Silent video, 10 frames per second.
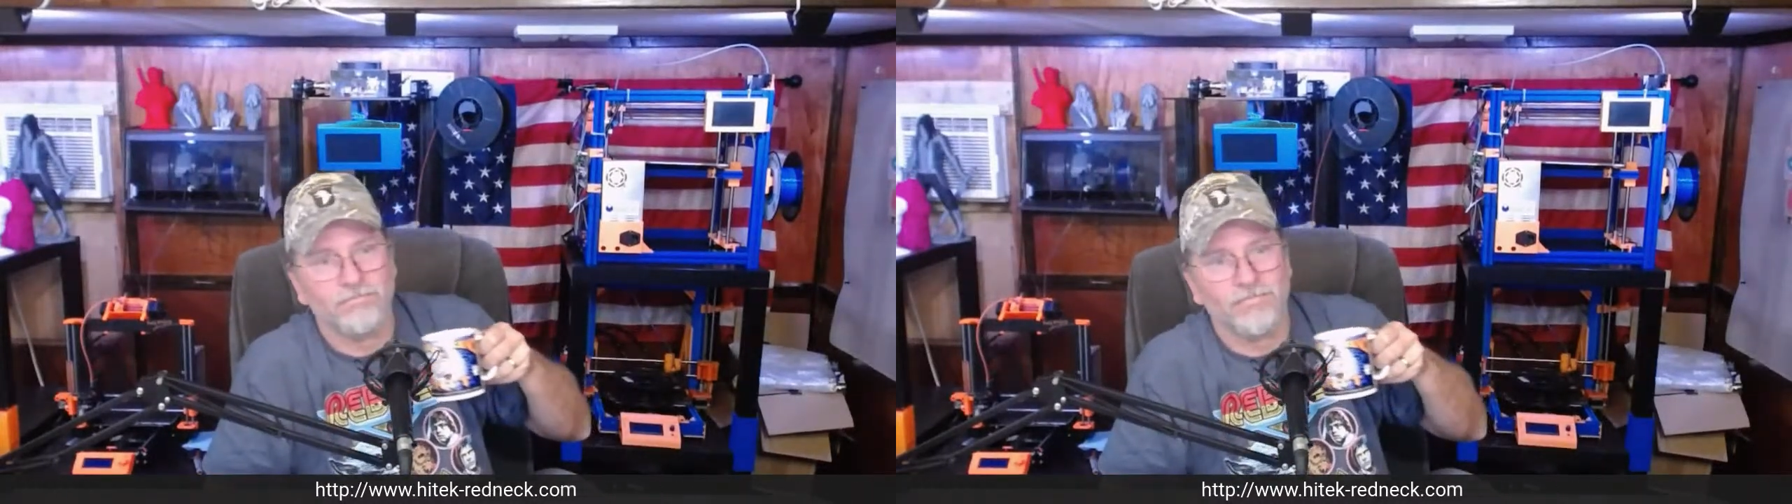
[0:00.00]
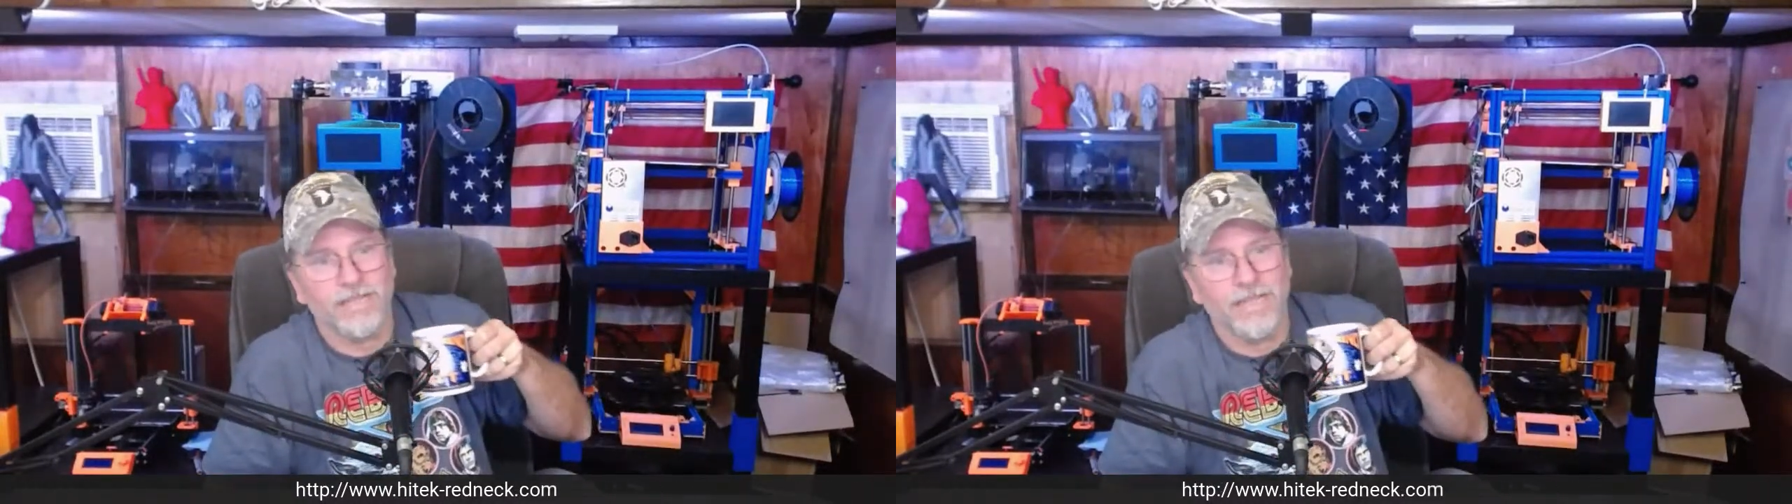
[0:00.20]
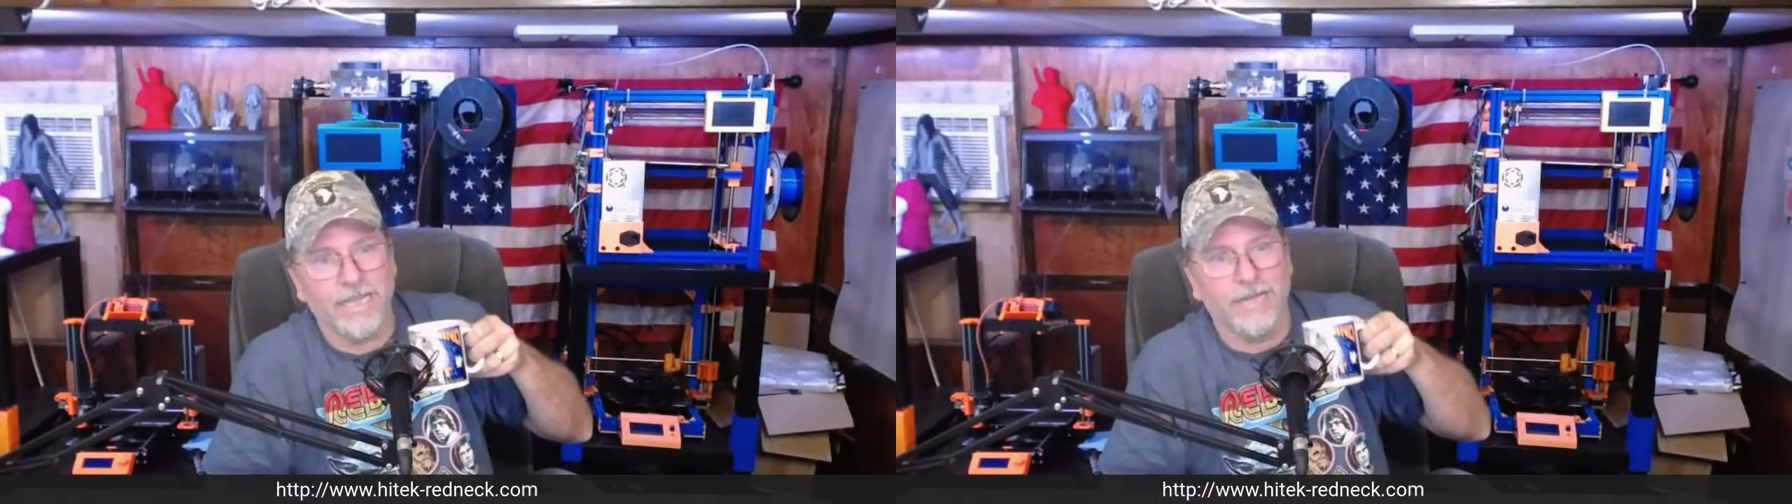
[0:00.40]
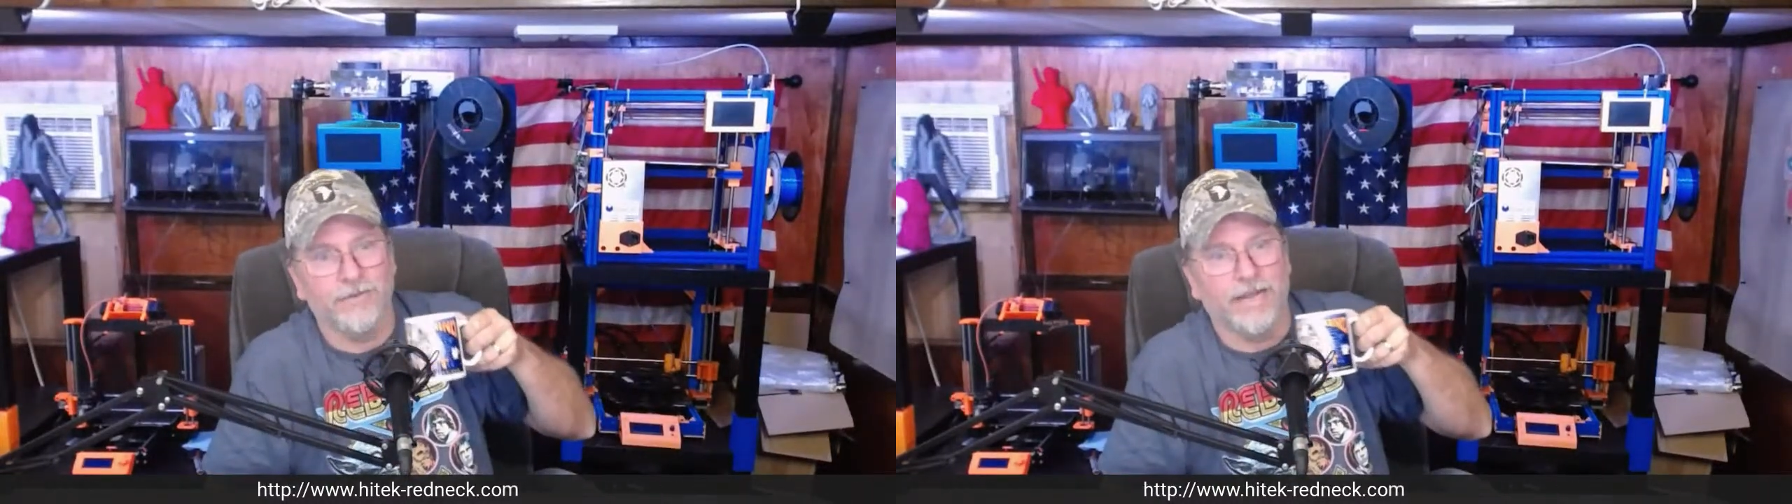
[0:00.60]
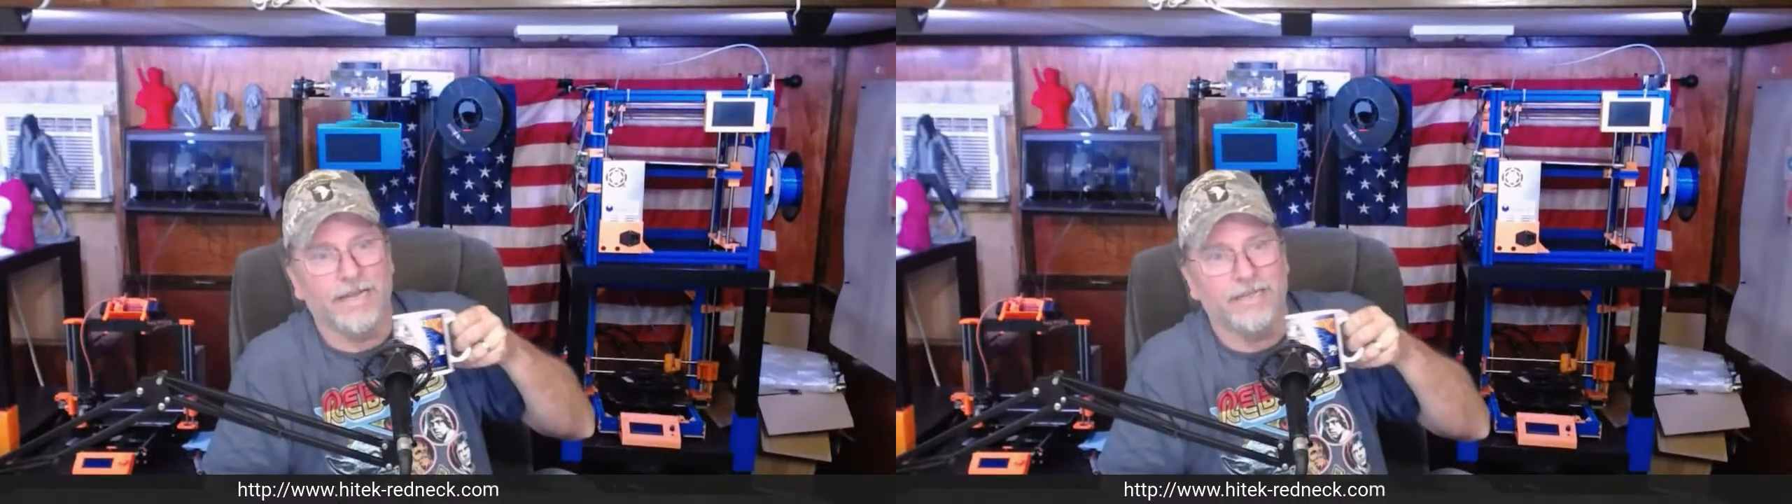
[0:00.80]

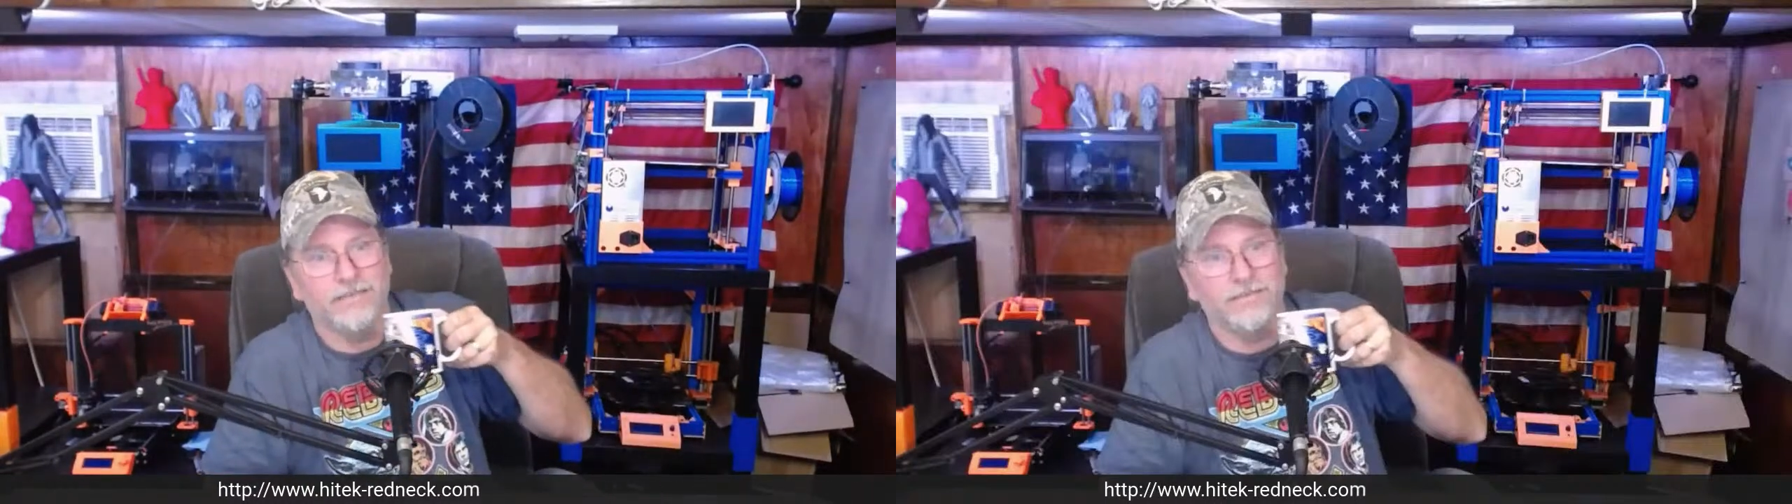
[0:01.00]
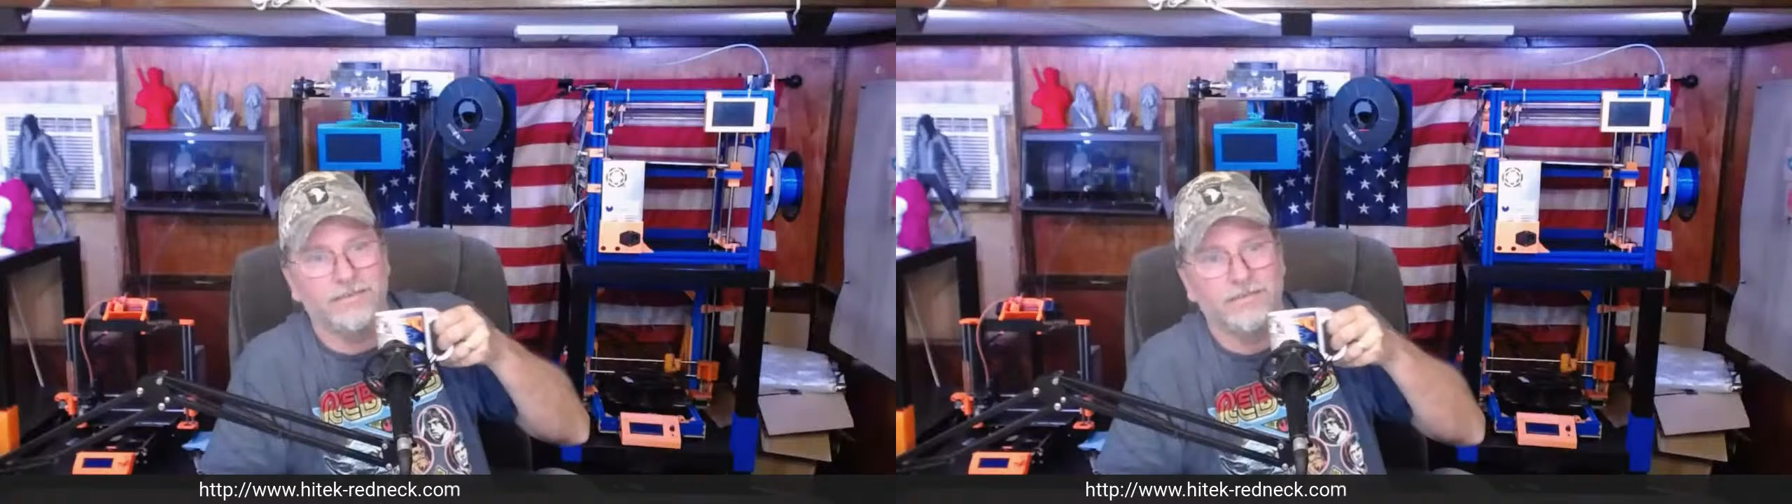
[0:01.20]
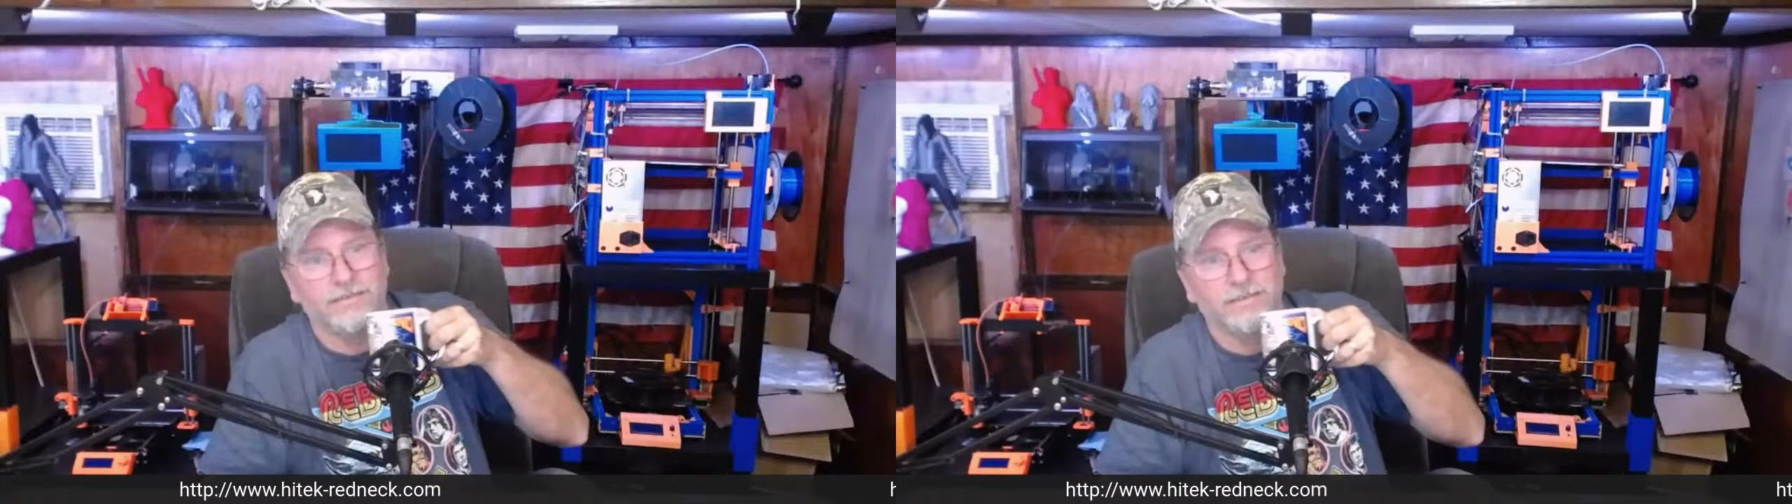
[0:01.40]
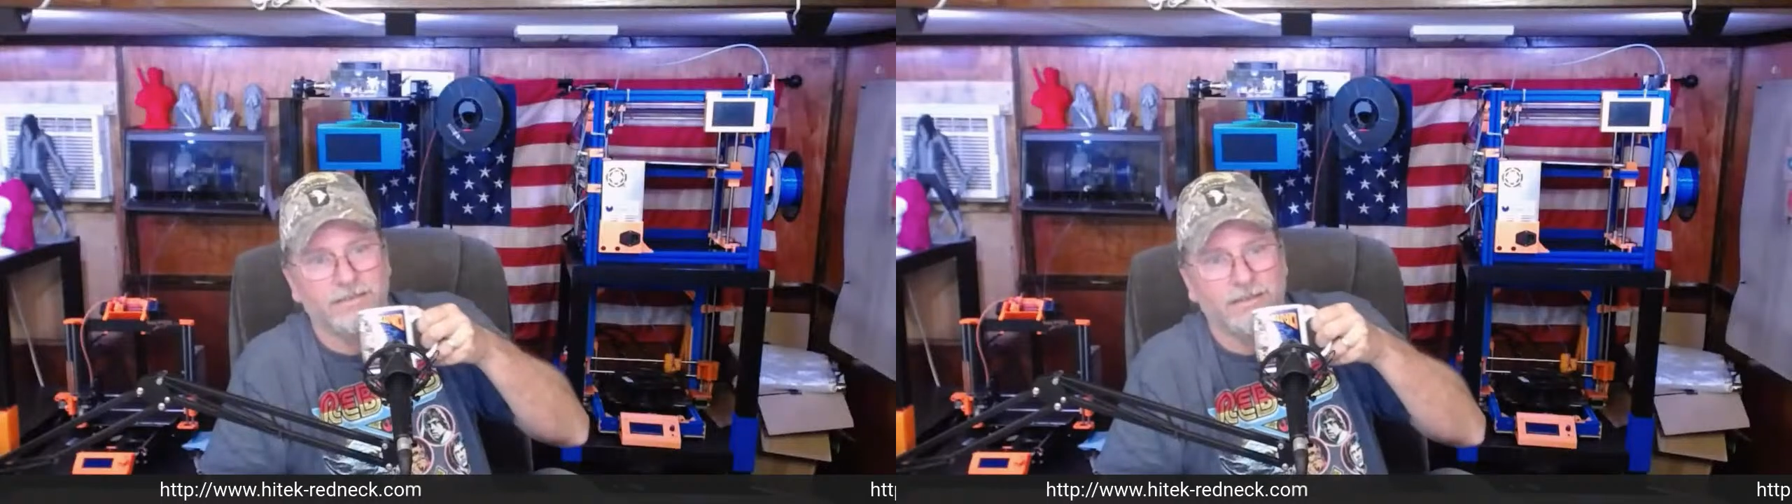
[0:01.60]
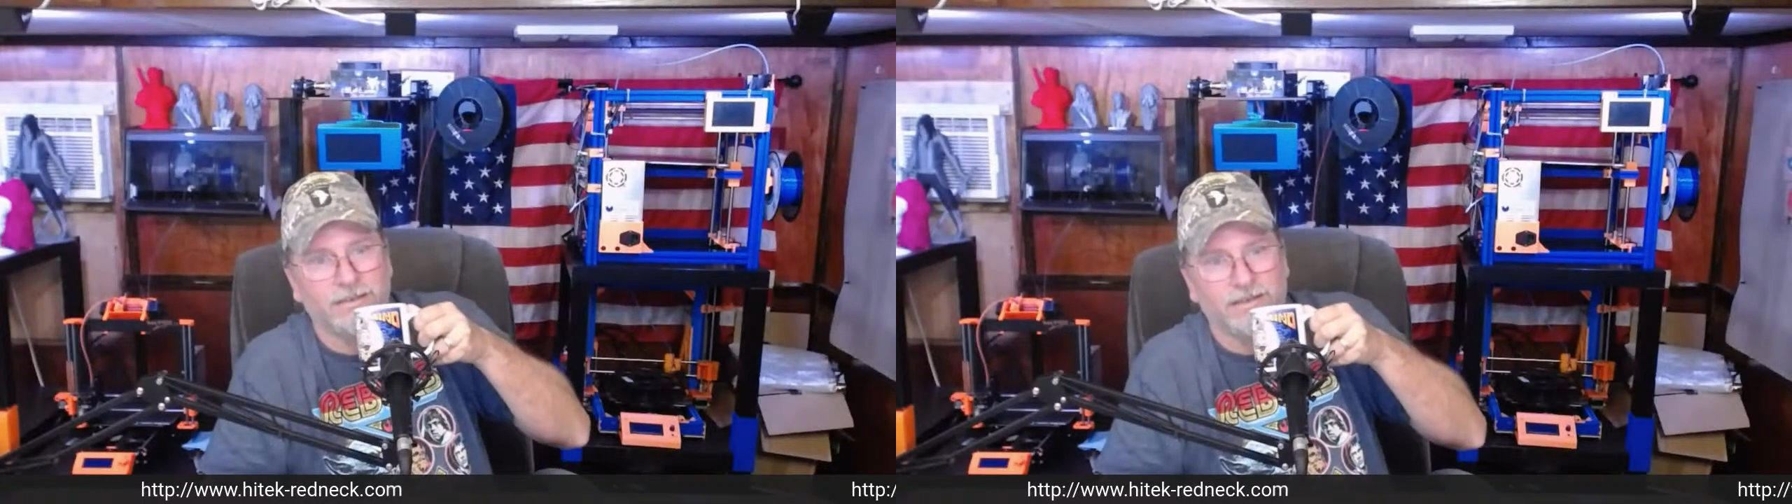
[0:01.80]
Anyway,
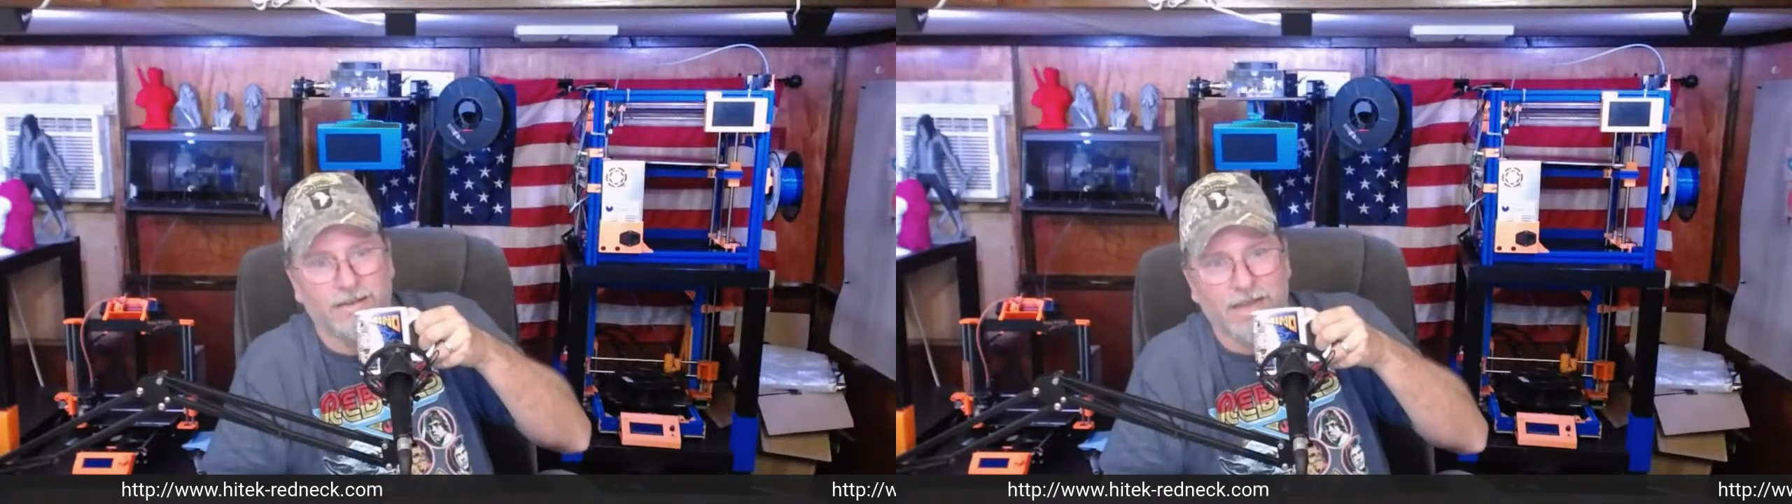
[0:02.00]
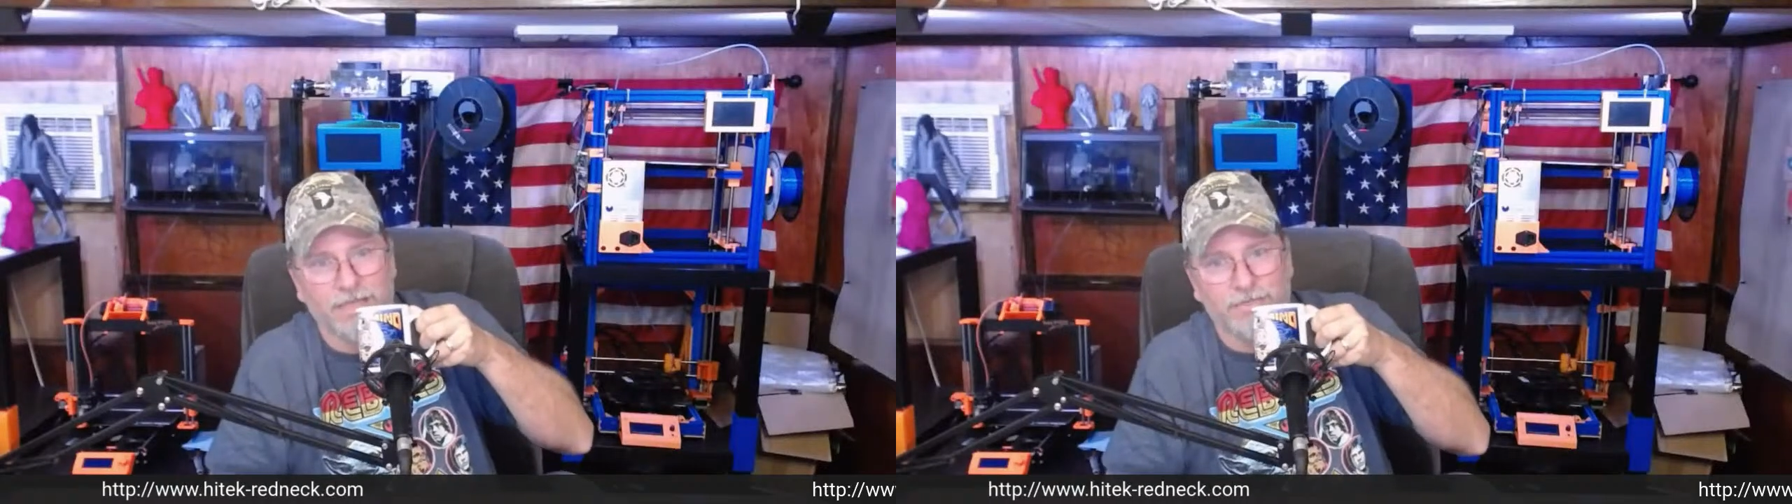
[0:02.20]
got